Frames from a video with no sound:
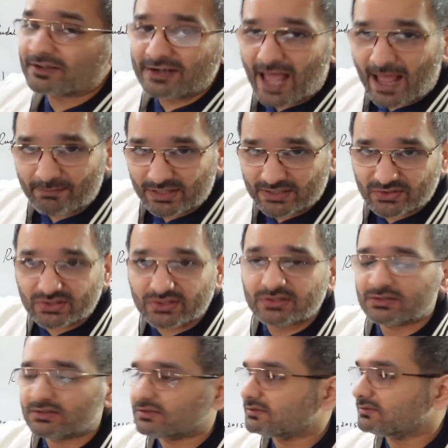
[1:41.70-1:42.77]
damage.
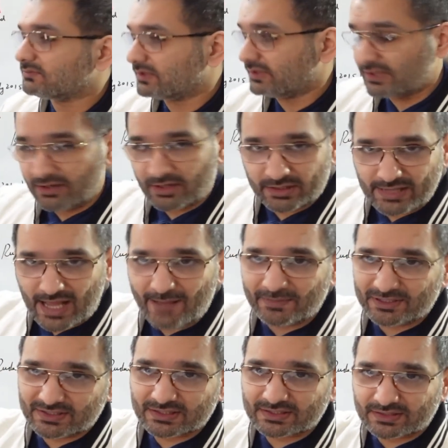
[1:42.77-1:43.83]
The
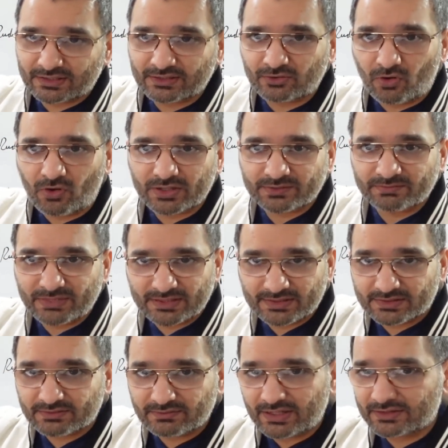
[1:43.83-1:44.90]
damages in torts
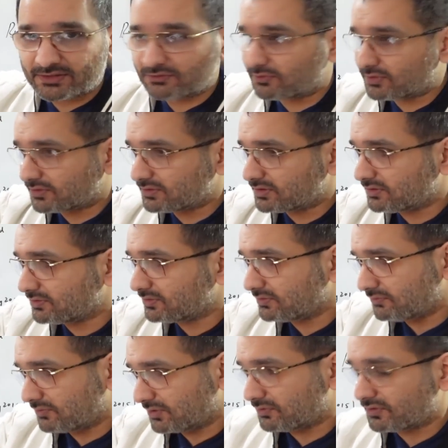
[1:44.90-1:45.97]
means, well, you want
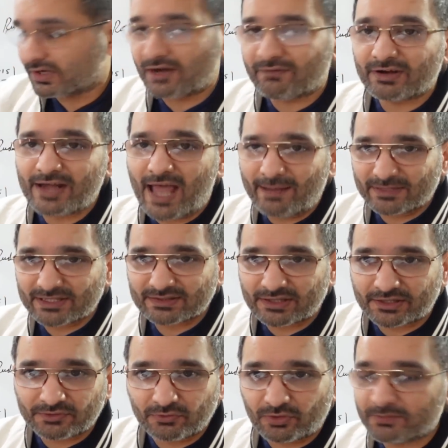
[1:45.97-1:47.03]
to recover damages, that
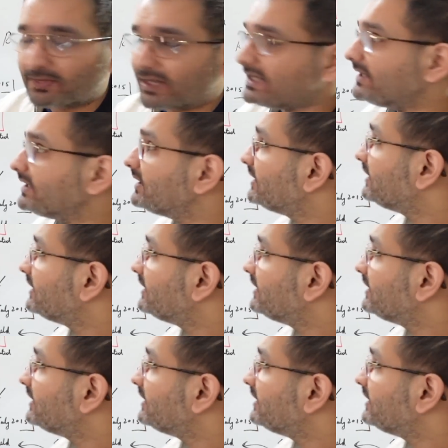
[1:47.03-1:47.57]
you want money,